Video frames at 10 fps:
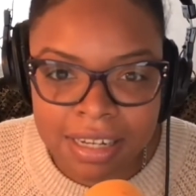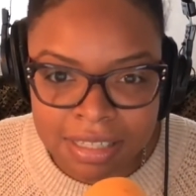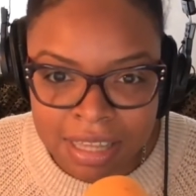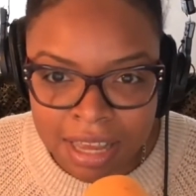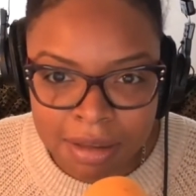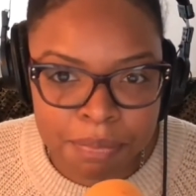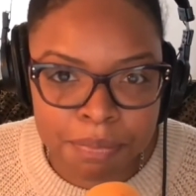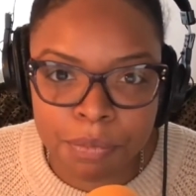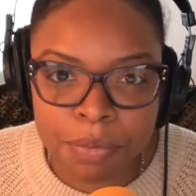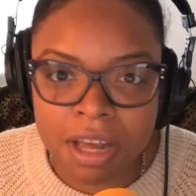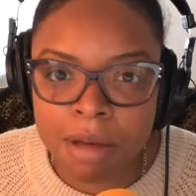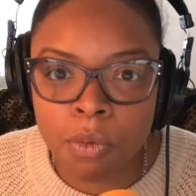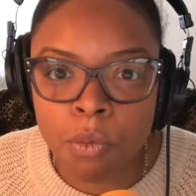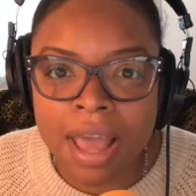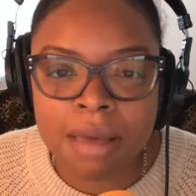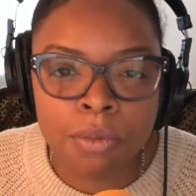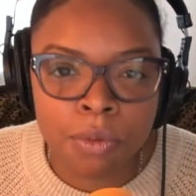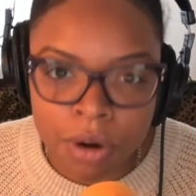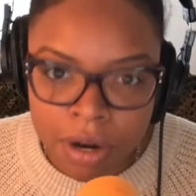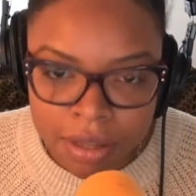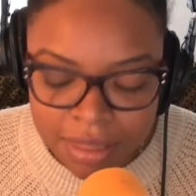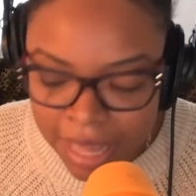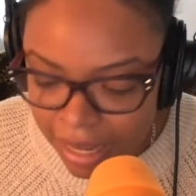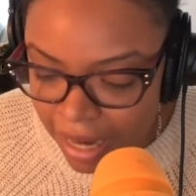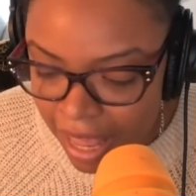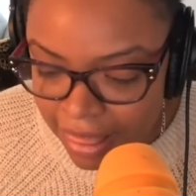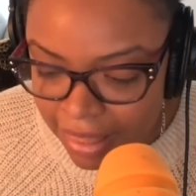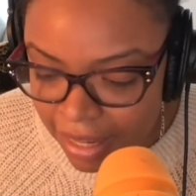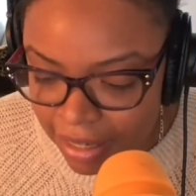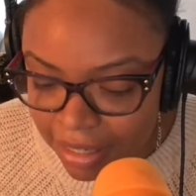it's like become way more than I think